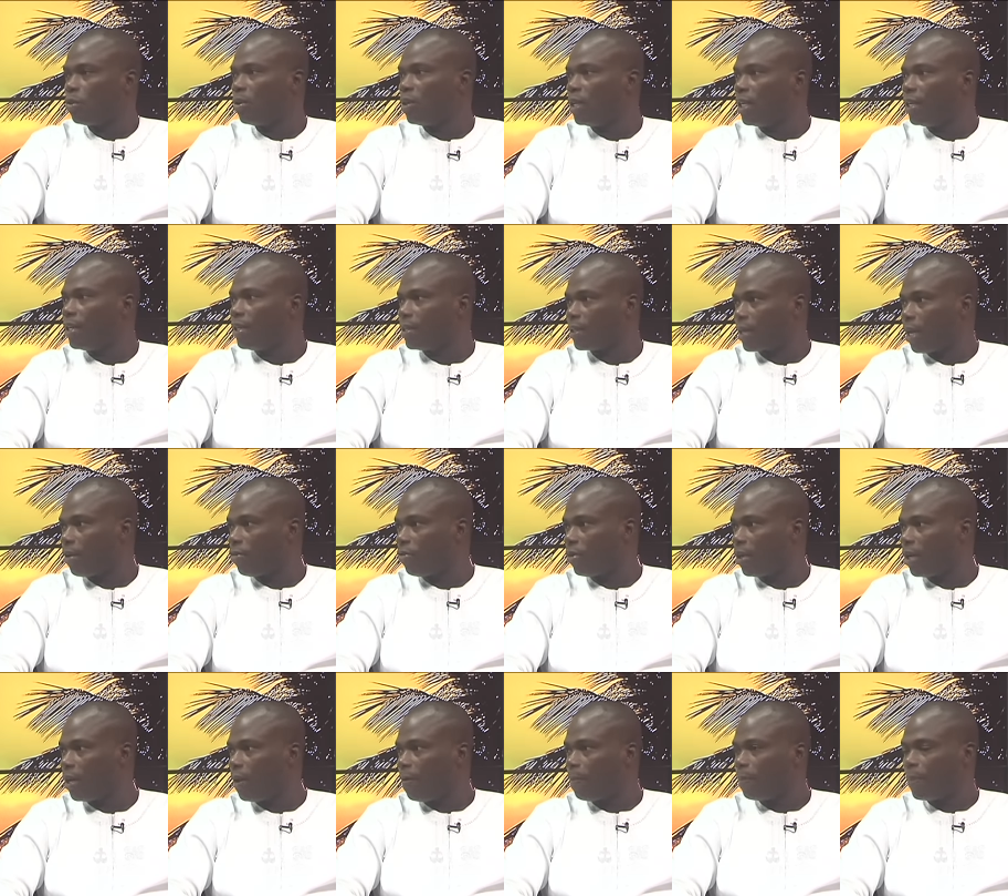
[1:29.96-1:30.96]
lead this
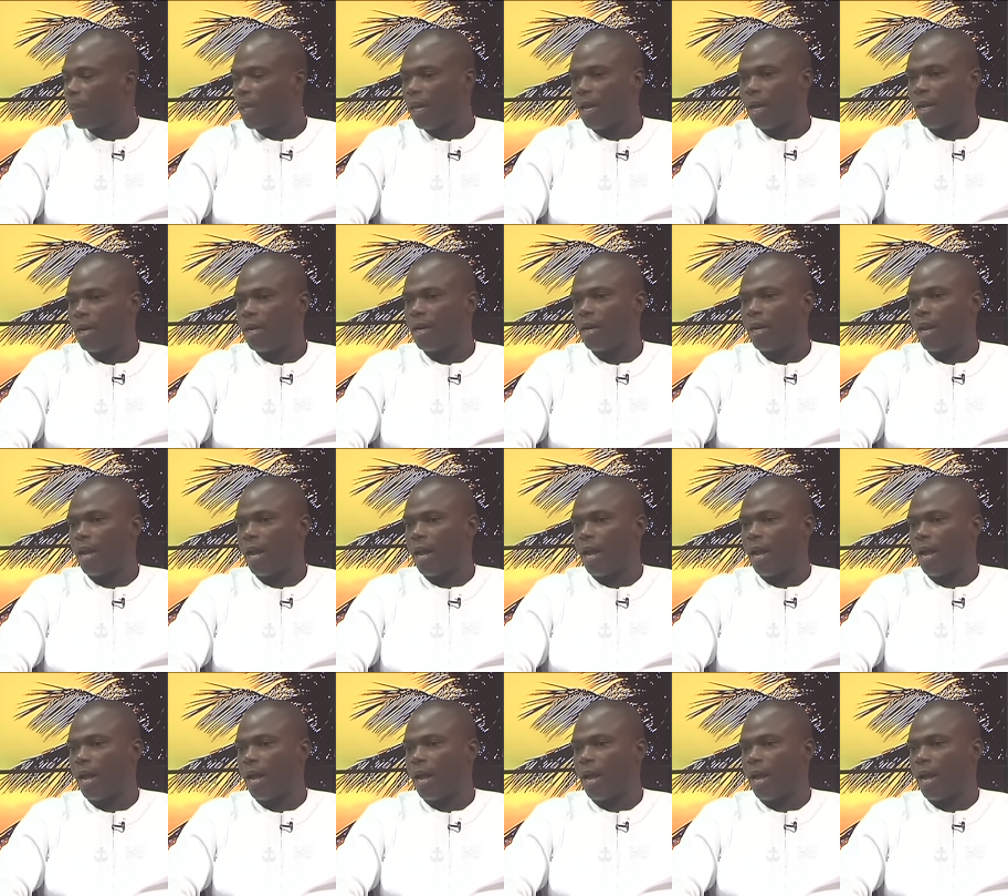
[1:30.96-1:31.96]
country. And
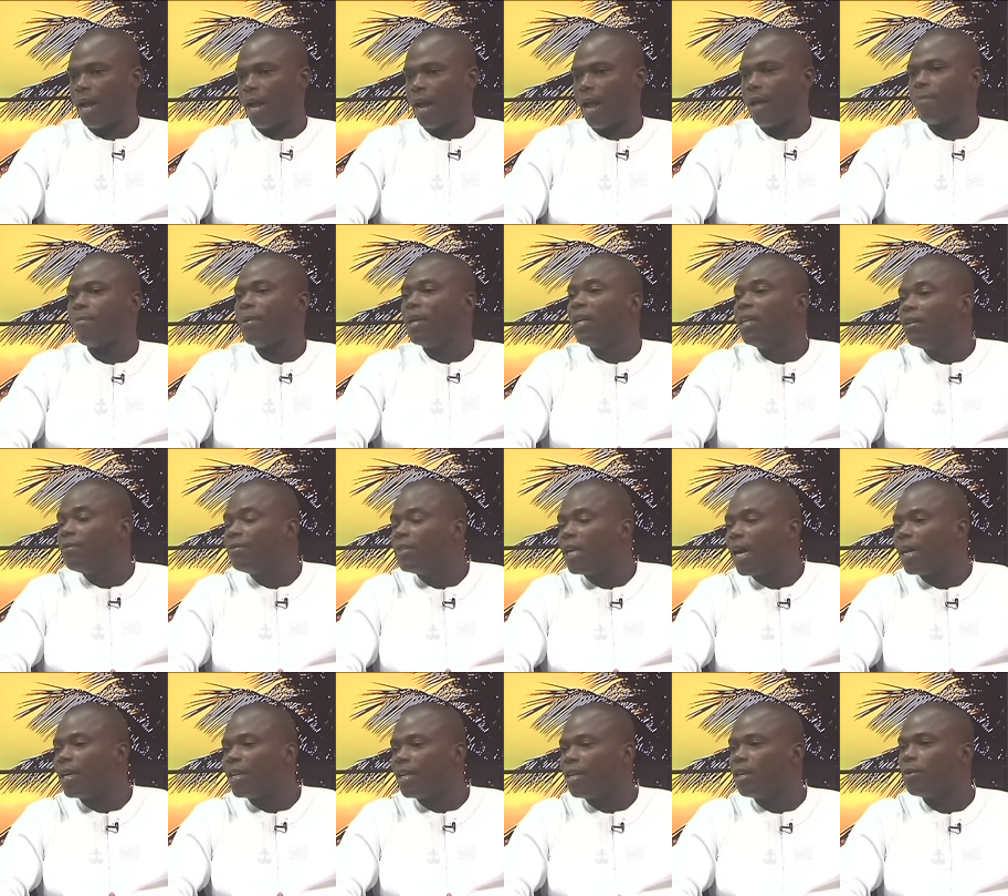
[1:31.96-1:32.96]
I believe
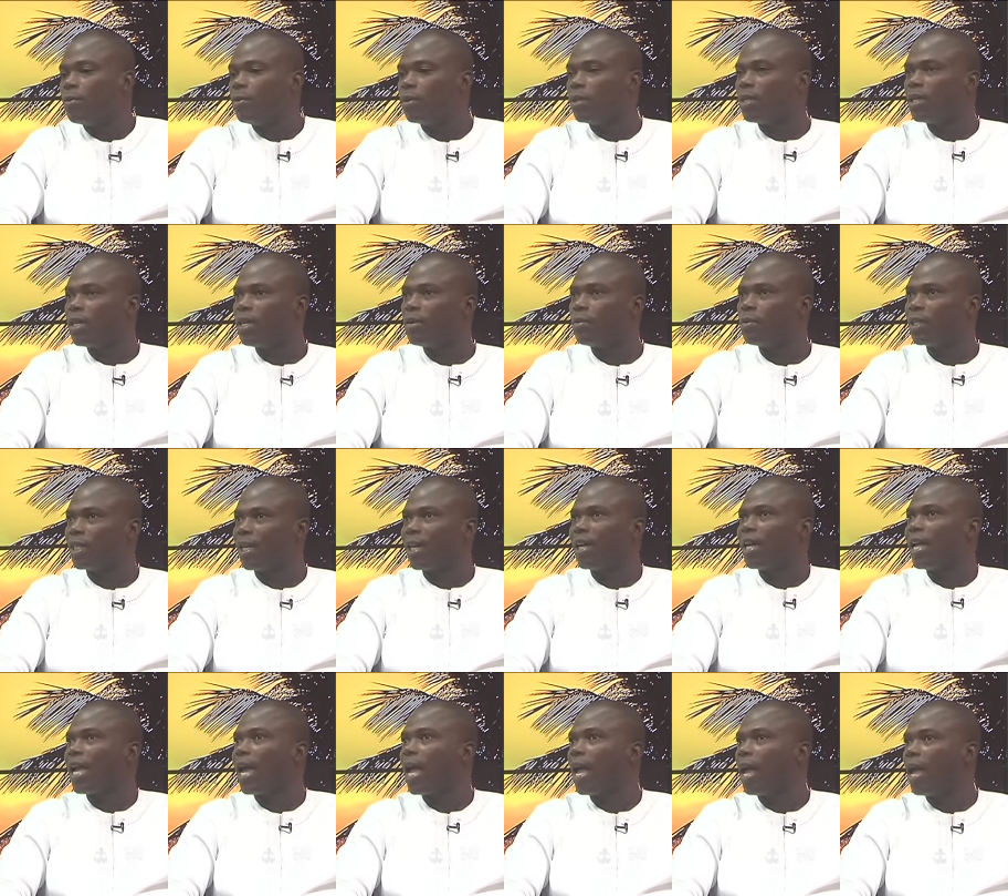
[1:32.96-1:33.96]
that he would he would
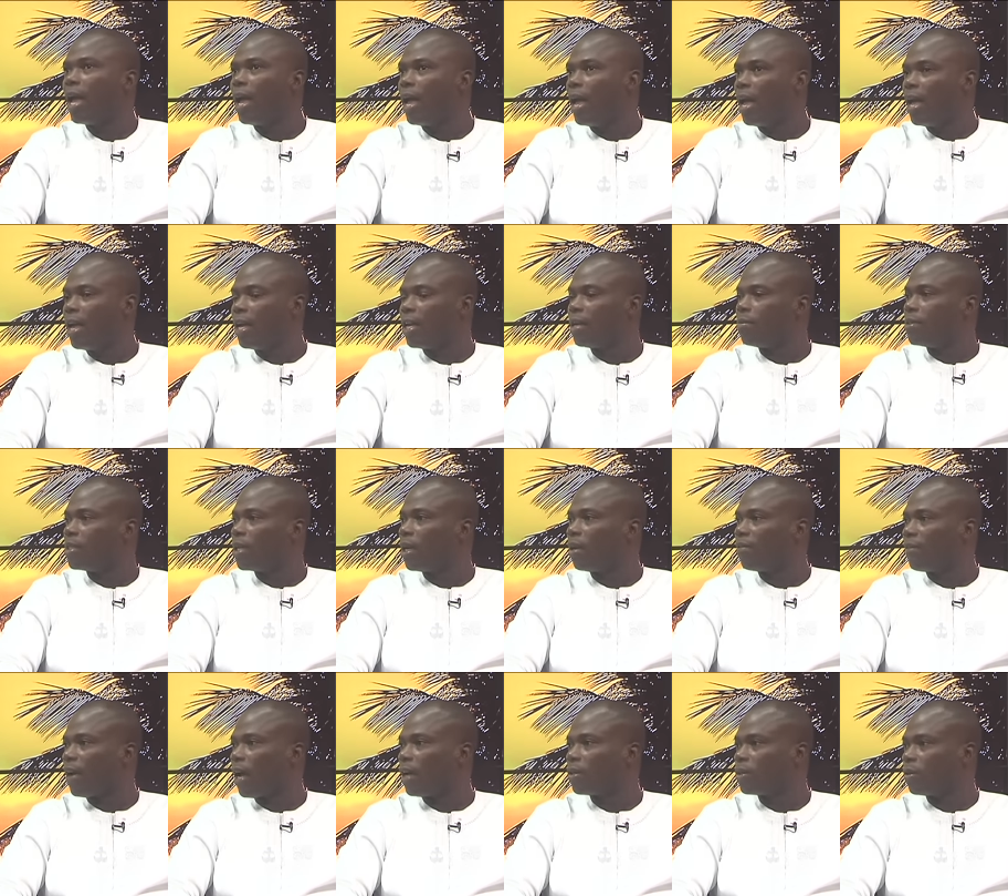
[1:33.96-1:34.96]
clear
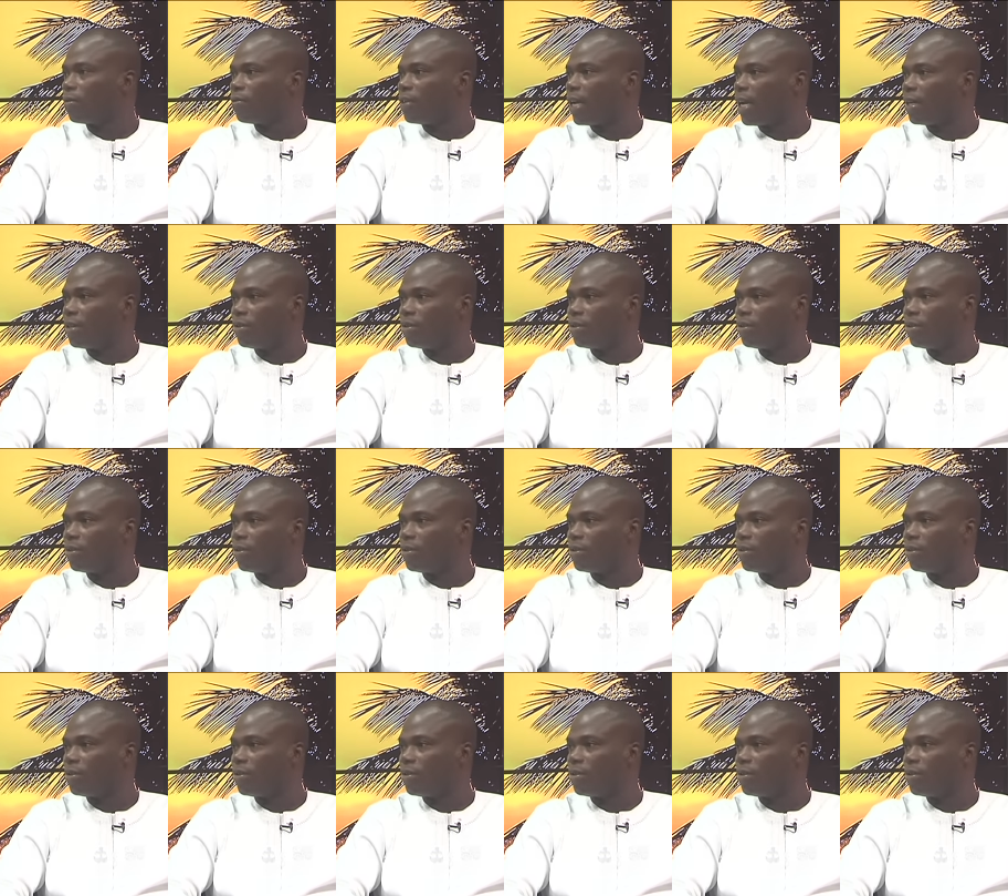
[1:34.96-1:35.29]
himself out of that.